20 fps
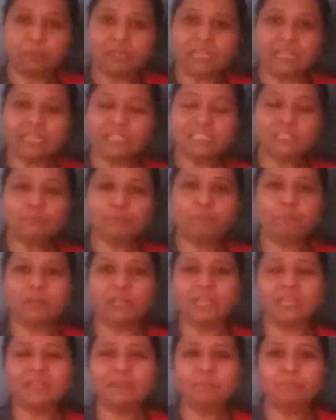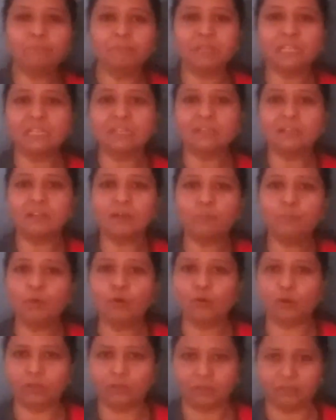please bring me a
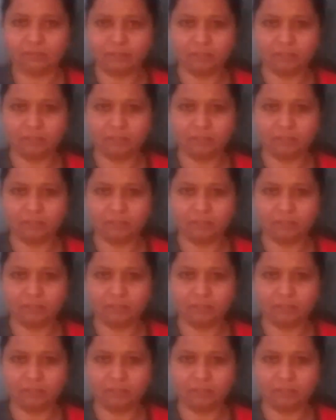book.